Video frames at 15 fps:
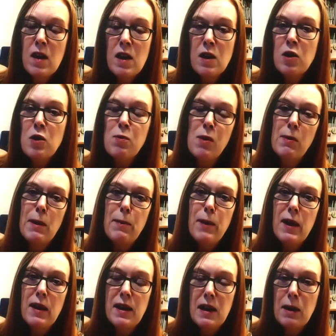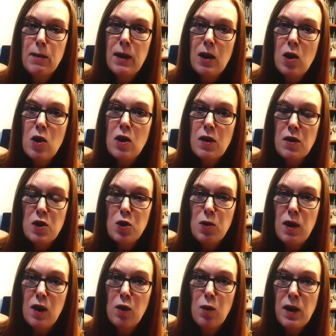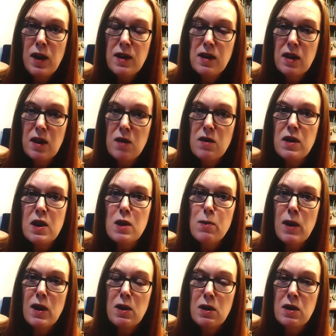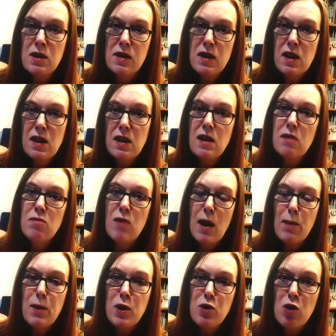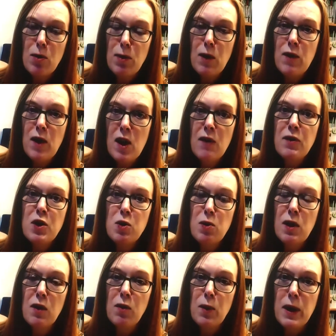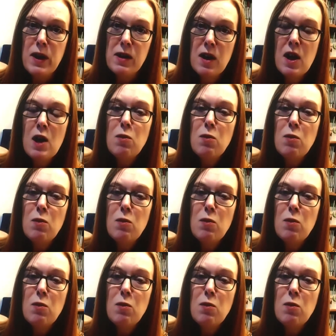It could probably be a little bit longer than 12 weeks. I don't expect to see any rapid drop-off after 12 weeks.